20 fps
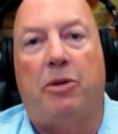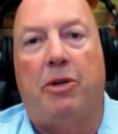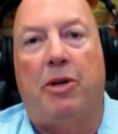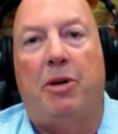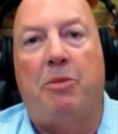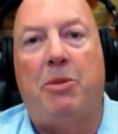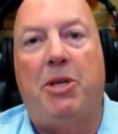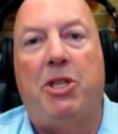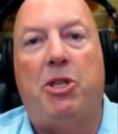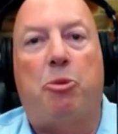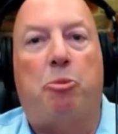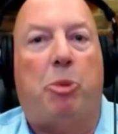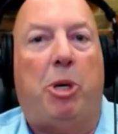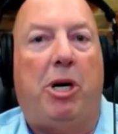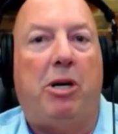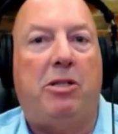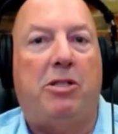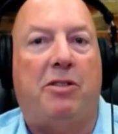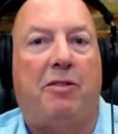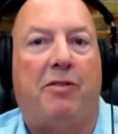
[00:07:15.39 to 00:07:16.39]
I mean, they're
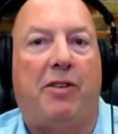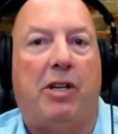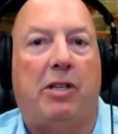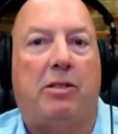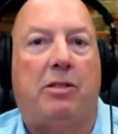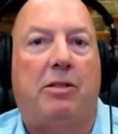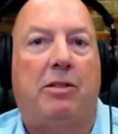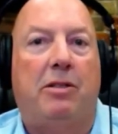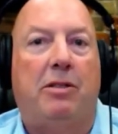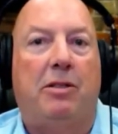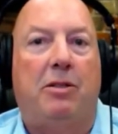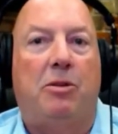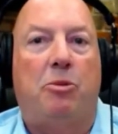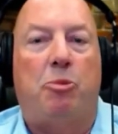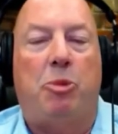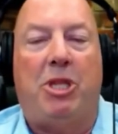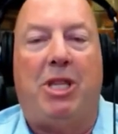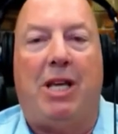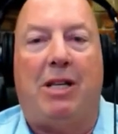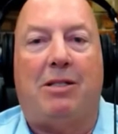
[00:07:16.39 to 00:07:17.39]
parts of us,
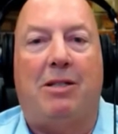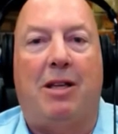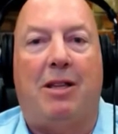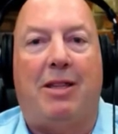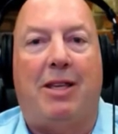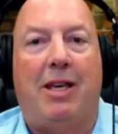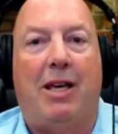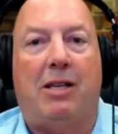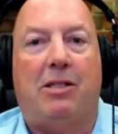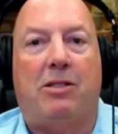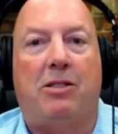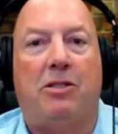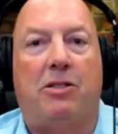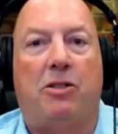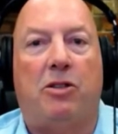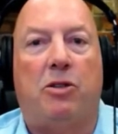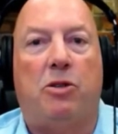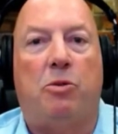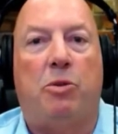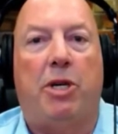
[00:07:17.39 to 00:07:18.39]
but that's not the essence
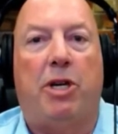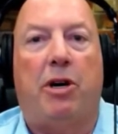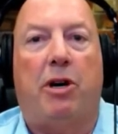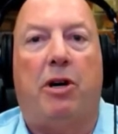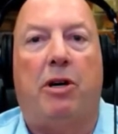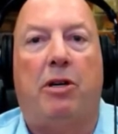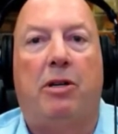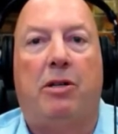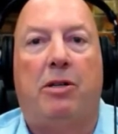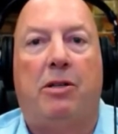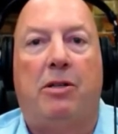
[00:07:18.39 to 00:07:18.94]
of who we are.